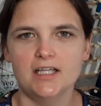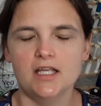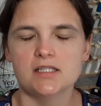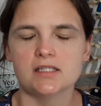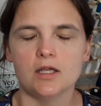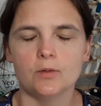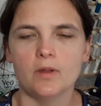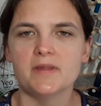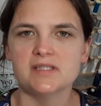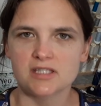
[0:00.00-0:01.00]
so
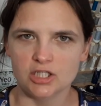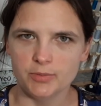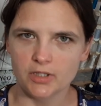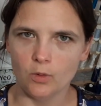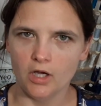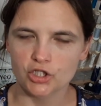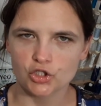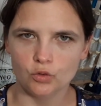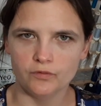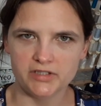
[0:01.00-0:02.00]
this is going to be quite a
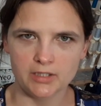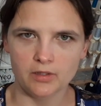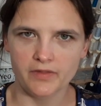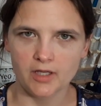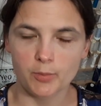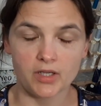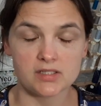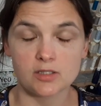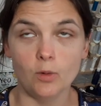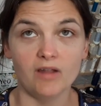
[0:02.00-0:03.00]
short video I think, because
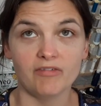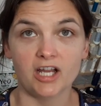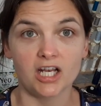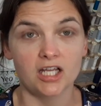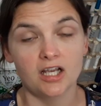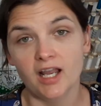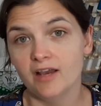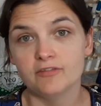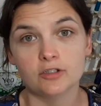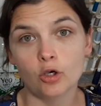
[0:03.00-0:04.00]
quite frankly I
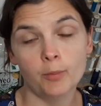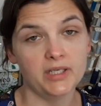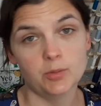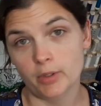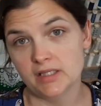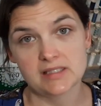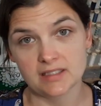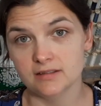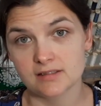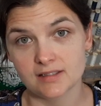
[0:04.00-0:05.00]
haven't got many brain
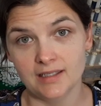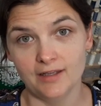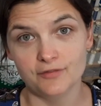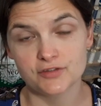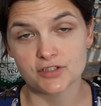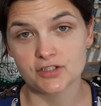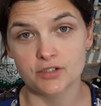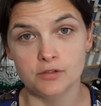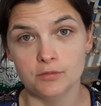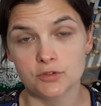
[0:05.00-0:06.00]
cells left
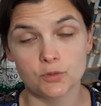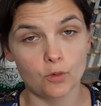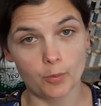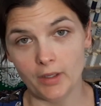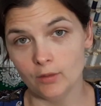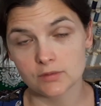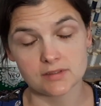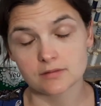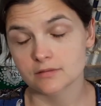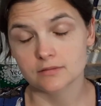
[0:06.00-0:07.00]
to talk about
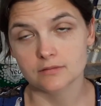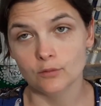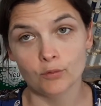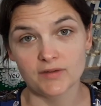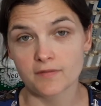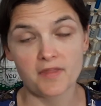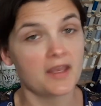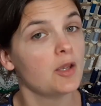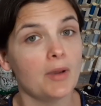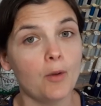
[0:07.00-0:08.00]
or even
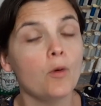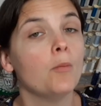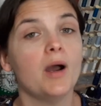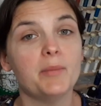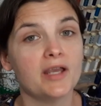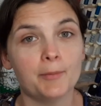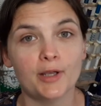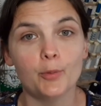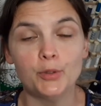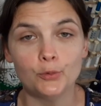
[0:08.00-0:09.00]
think about what might be coming
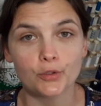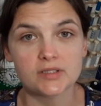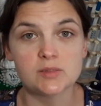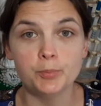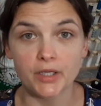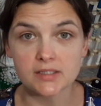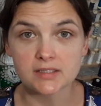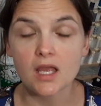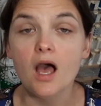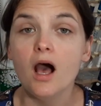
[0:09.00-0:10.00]
up in August, but
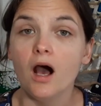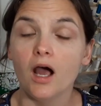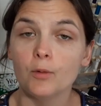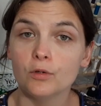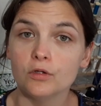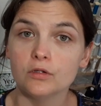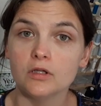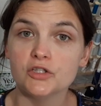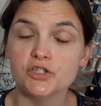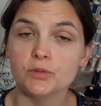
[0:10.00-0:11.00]
I will
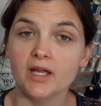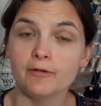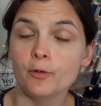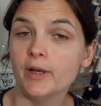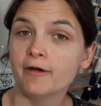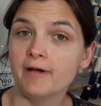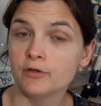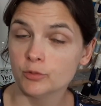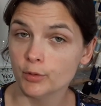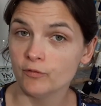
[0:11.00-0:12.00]
do a quick
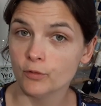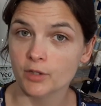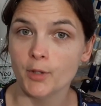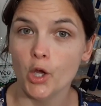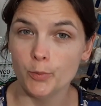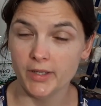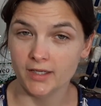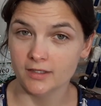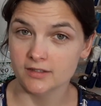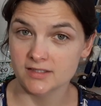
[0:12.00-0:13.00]
roundup of what I'm
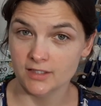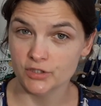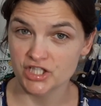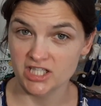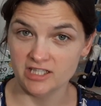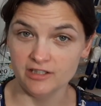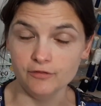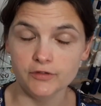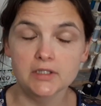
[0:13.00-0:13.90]
hoping to achieve.